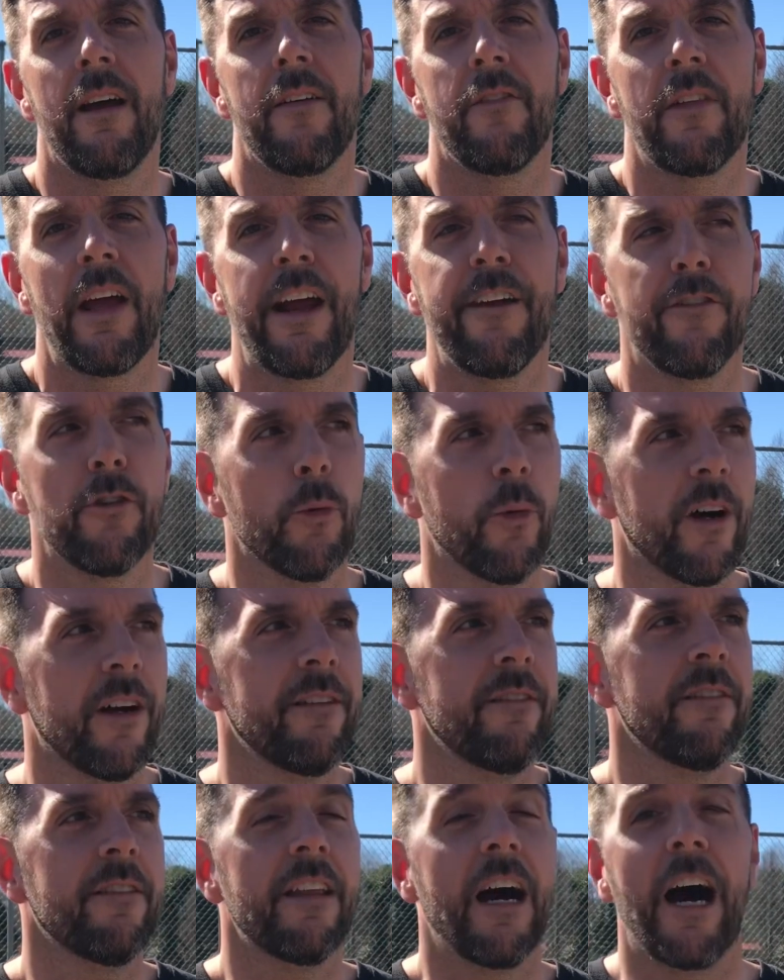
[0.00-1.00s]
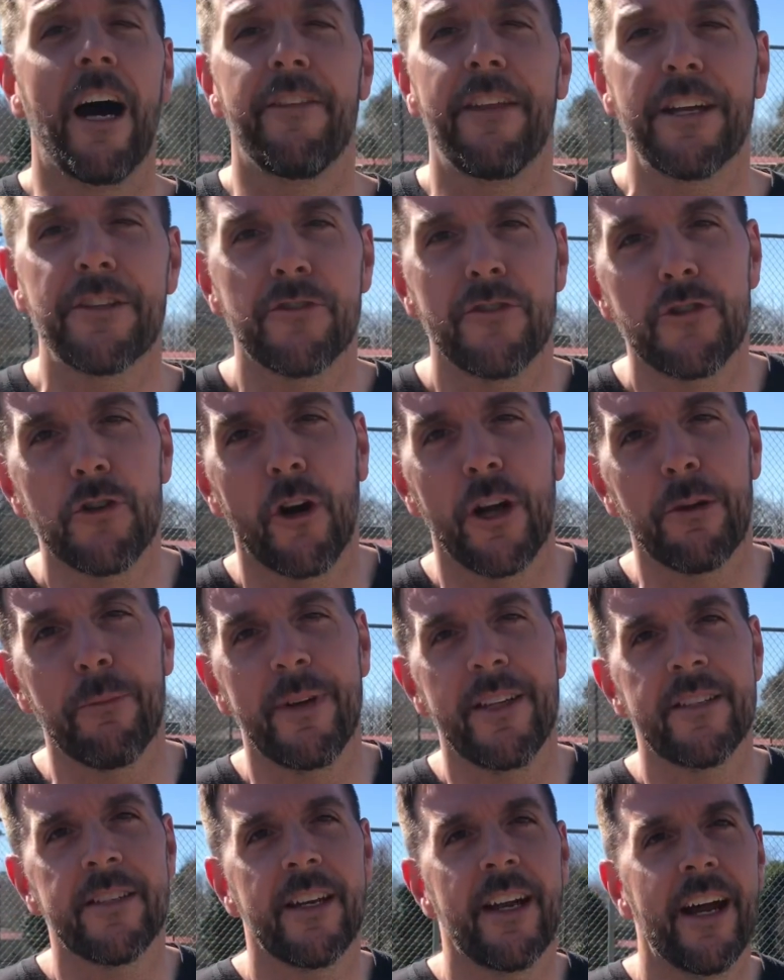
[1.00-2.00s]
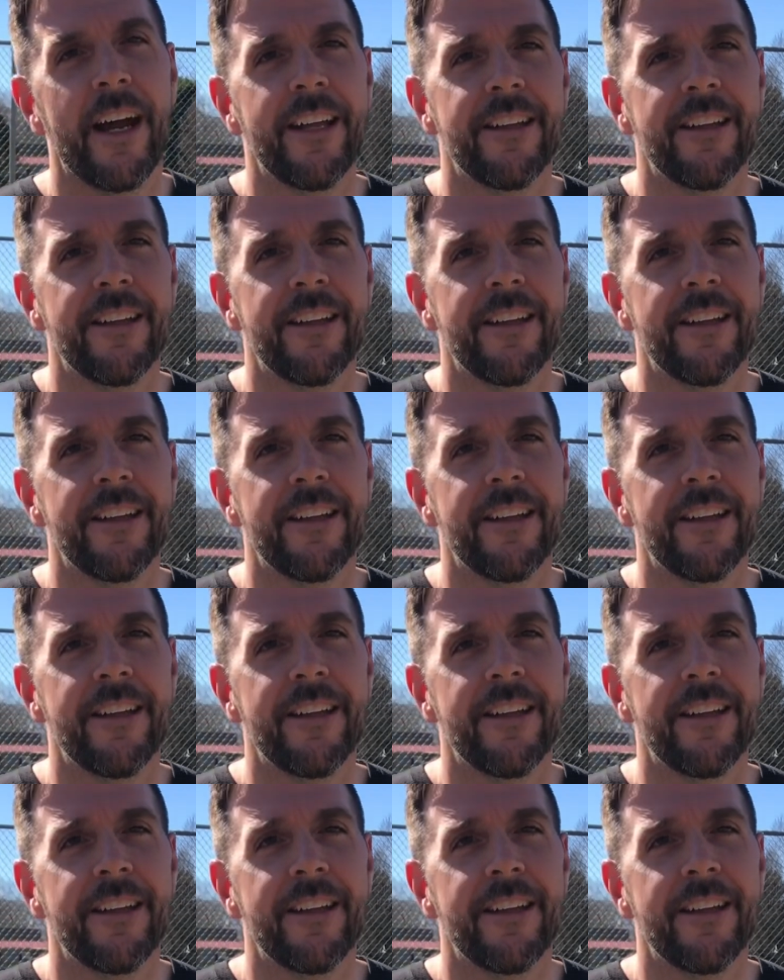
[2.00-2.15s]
Hey everyone, thanks for joining me today.